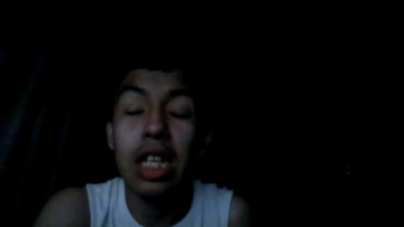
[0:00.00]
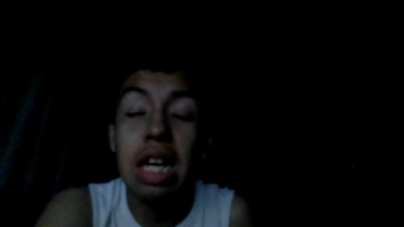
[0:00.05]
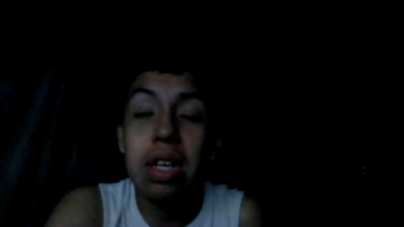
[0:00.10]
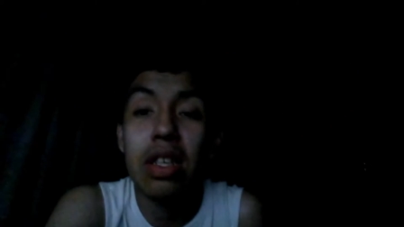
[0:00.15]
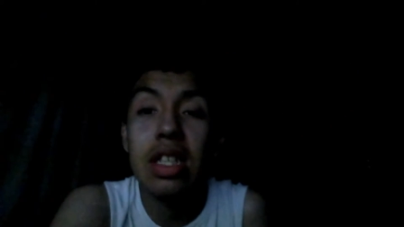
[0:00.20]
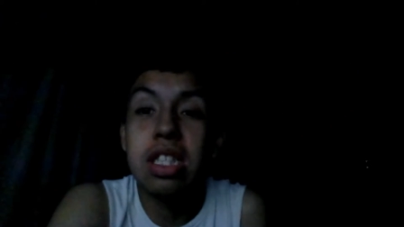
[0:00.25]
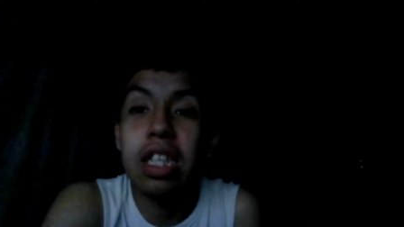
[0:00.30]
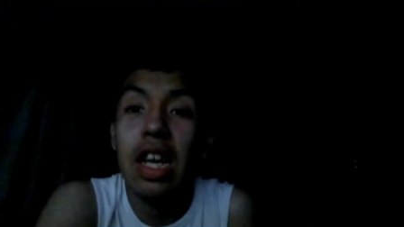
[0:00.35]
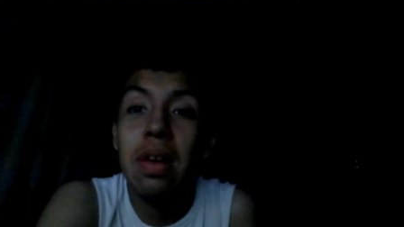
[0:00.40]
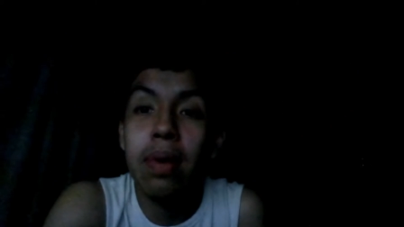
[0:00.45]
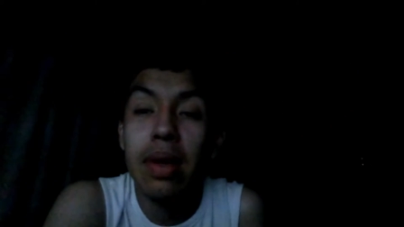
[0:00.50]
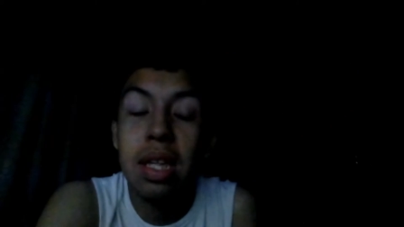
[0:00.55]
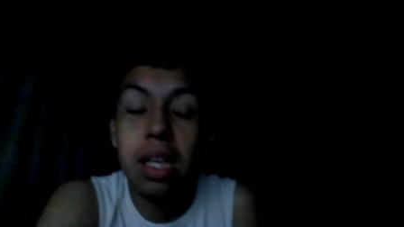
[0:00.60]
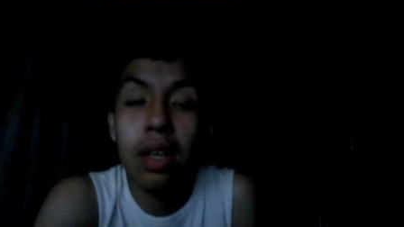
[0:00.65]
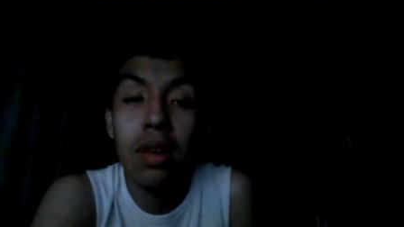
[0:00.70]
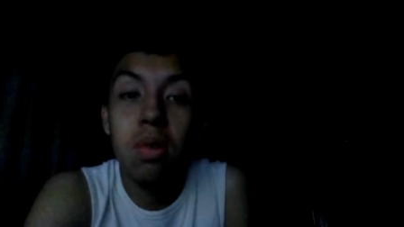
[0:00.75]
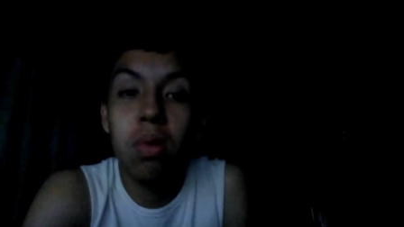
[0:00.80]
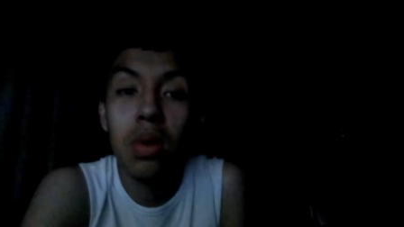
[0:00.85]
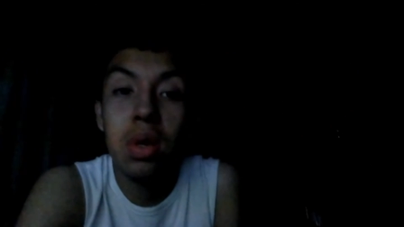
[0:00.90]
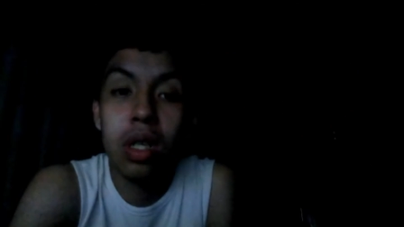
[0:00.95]
you have to stay
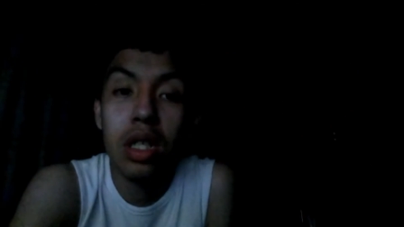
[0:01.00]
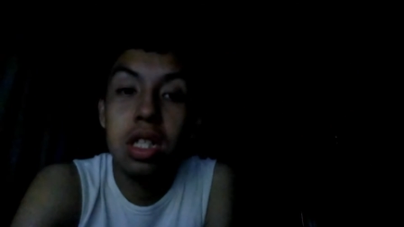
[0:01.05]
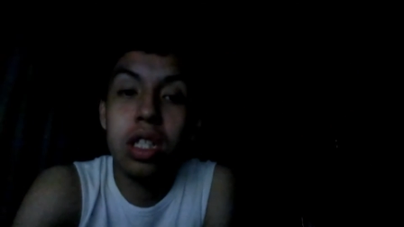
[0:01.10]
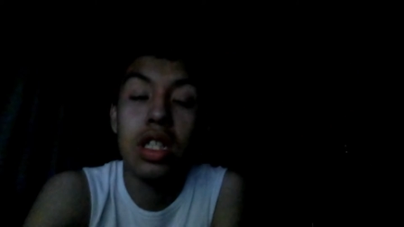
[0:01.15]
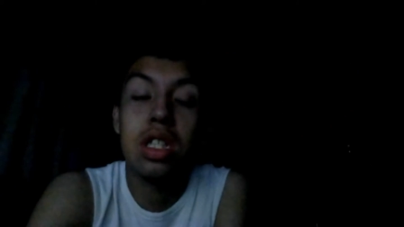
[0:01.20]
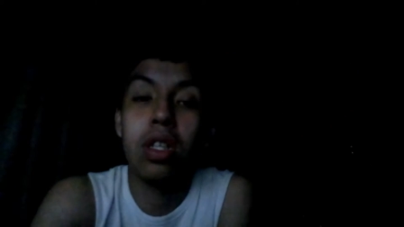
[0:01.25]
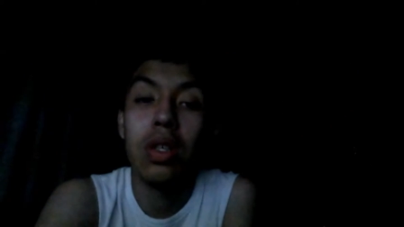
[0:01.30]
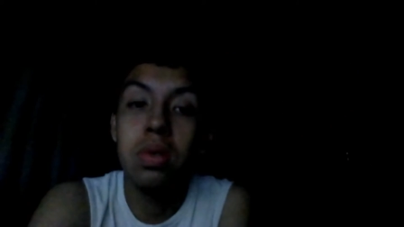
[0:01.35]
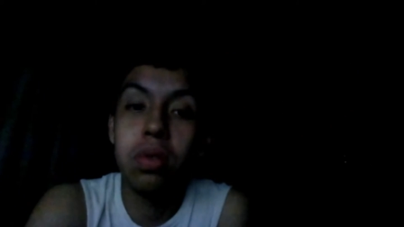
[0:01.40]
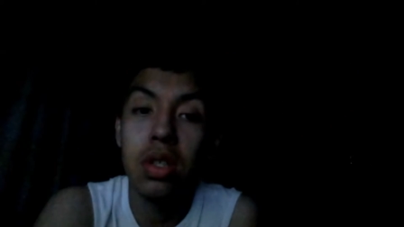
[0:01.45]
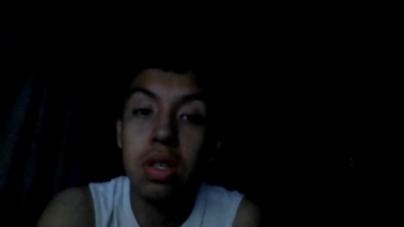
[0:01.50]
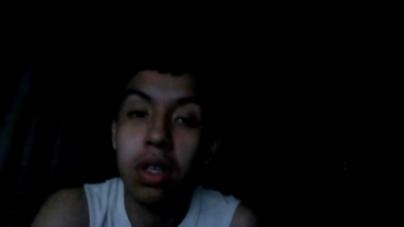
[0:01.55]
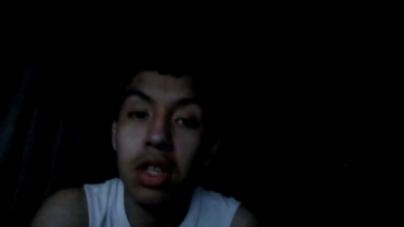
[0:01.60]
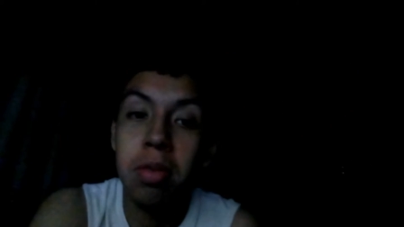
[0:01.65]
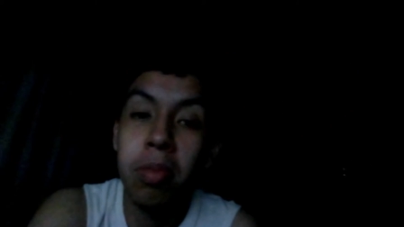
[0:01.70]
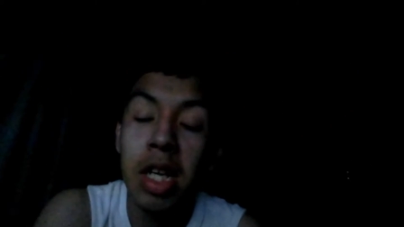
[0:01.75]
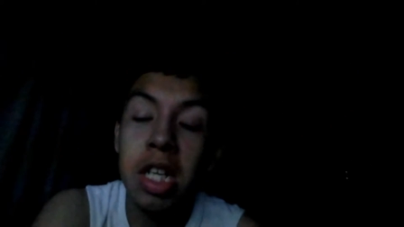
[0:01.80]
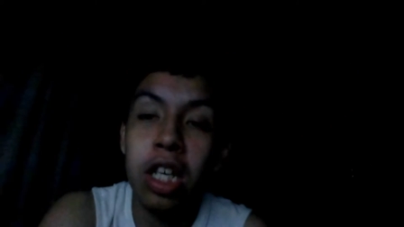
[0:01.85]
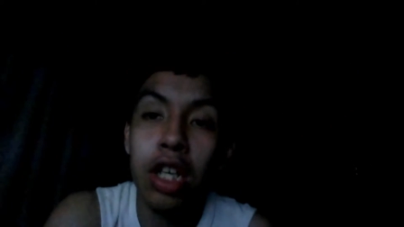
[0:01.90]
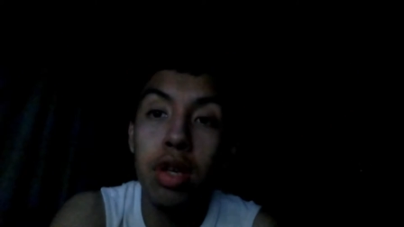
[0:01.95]
with it or just lose all
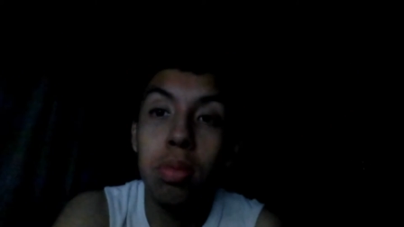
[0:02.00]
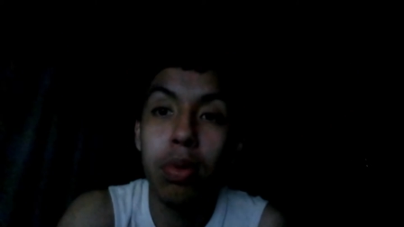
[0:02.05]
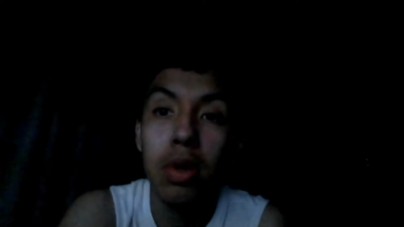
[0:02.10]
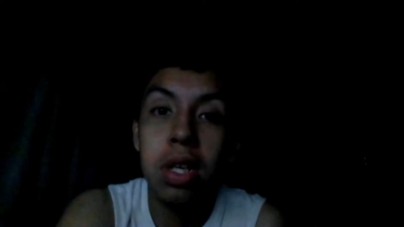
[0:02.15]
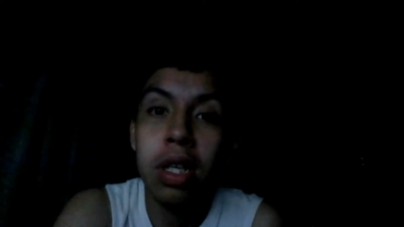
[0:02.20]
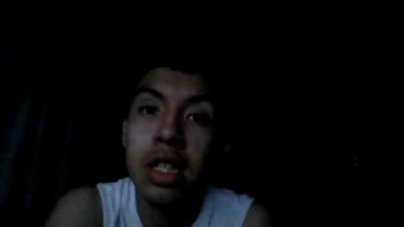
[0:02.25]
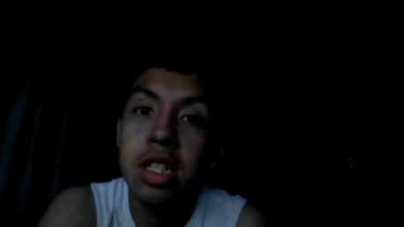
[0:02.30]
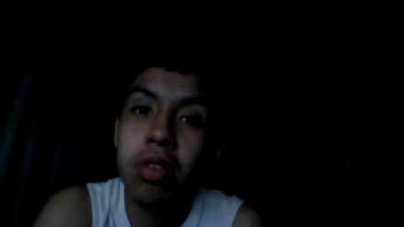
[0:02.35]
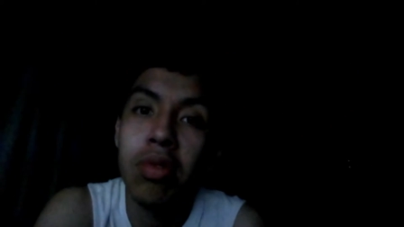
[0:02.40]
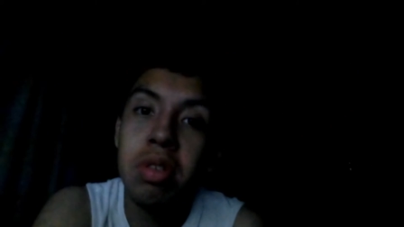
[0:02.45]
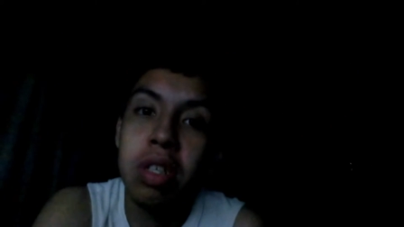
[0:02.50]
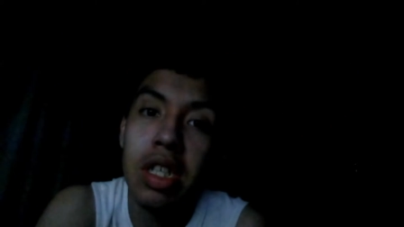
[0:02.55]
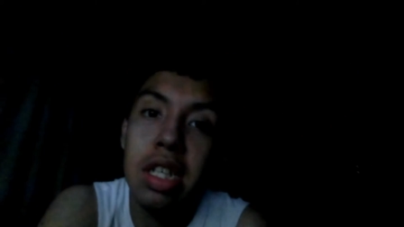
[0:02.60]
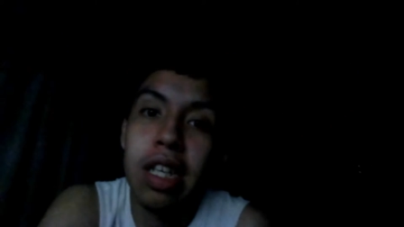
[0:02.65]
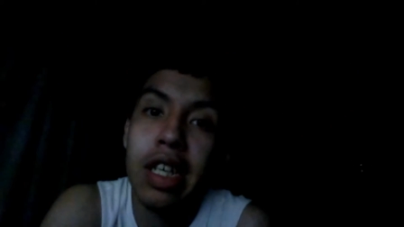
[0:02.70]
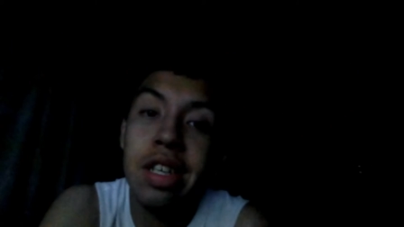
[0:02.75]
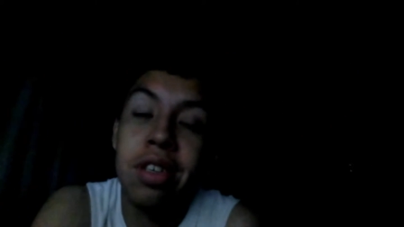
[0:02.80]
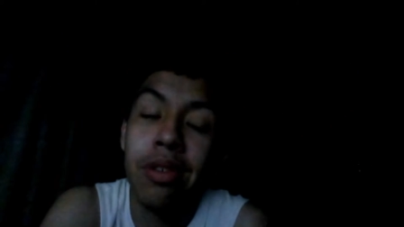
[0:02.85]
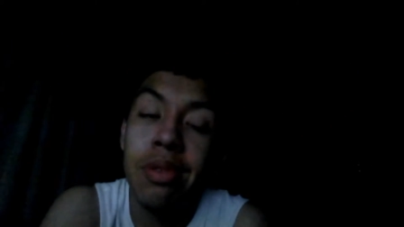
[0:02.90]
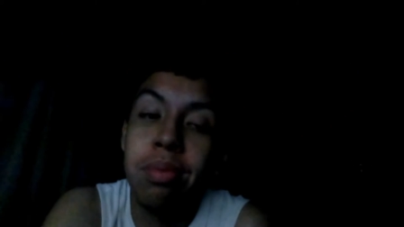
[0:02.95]
the money you put into
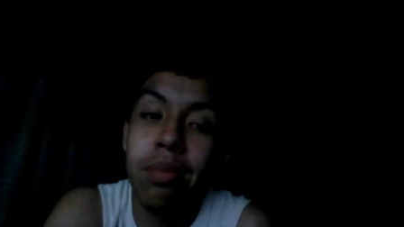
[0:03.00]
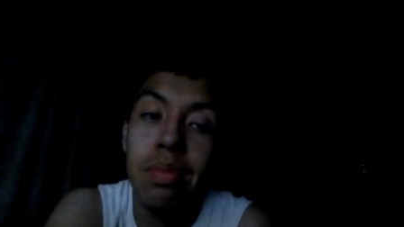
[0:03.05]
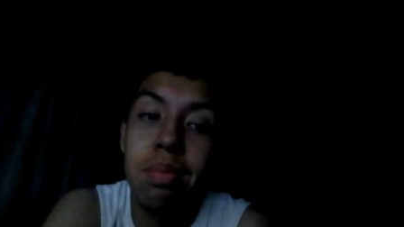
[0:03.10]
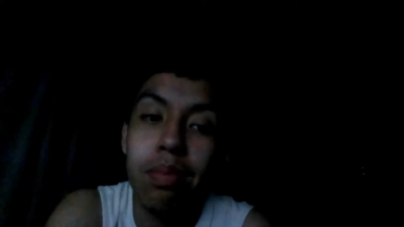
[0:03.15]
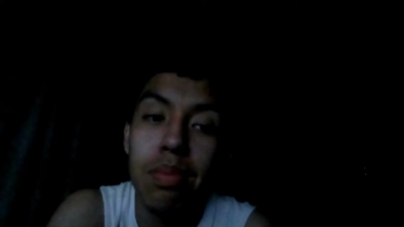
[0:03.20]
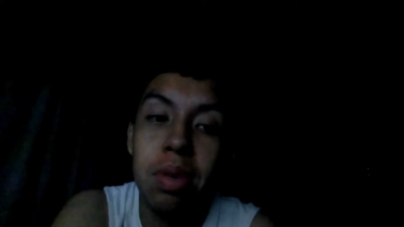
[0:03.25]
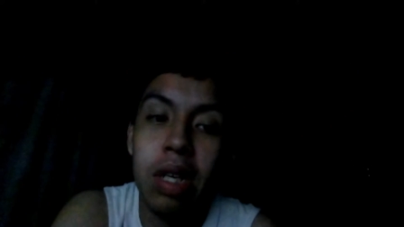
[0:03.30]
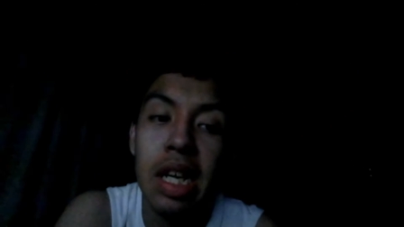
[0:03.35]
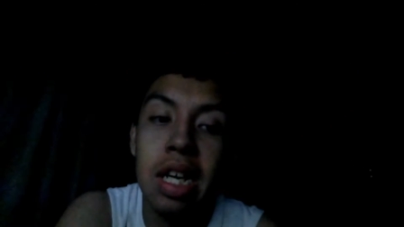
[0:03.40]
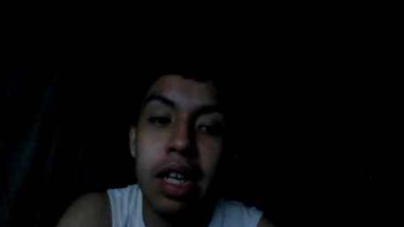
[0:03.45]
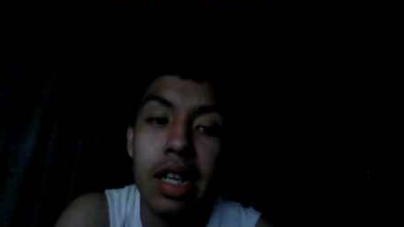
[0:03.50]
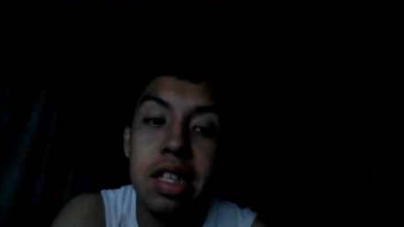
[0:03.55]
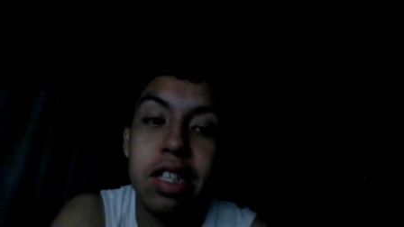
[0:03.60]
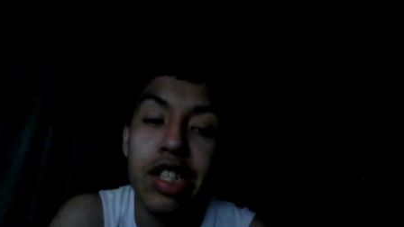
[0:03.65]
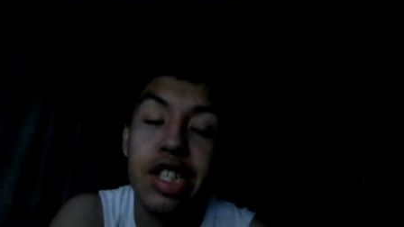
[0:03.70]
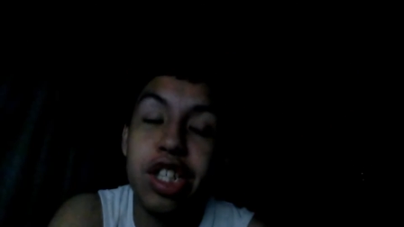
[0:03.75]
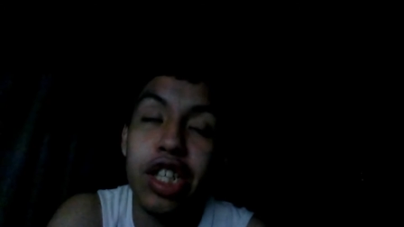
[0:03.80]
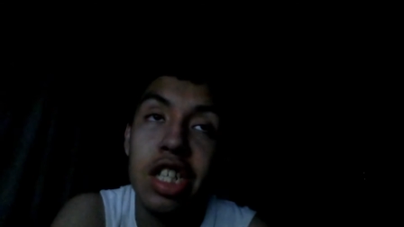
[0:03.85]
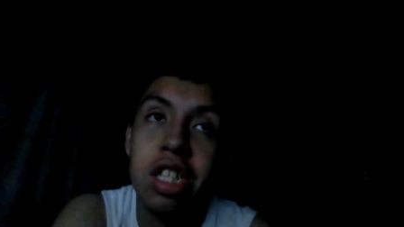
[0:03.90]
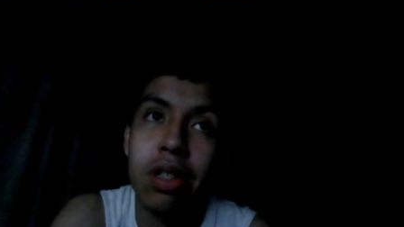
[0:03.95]
it and be like
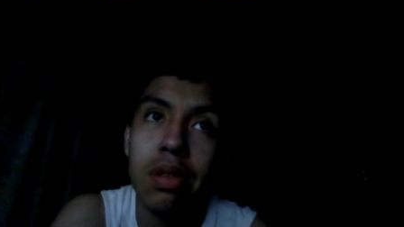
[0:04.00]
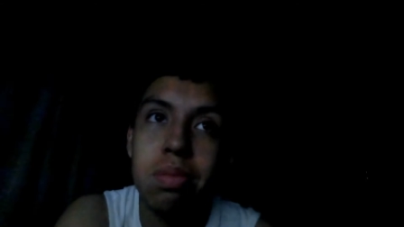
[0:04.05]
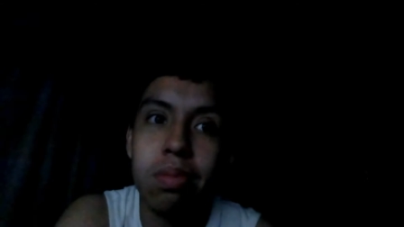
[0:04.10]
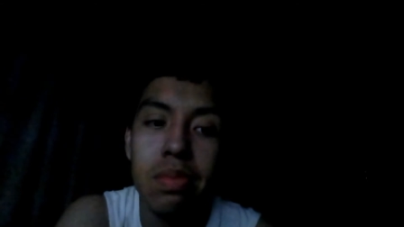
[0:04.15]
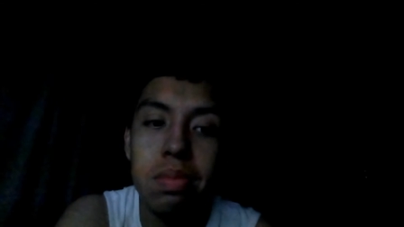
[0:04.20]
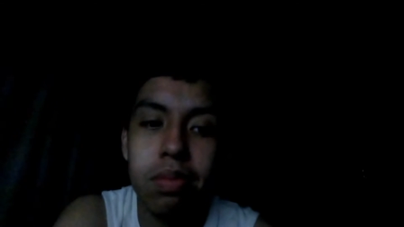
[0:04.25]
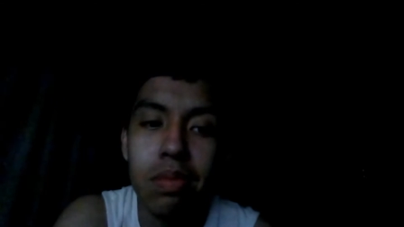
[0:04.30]
shit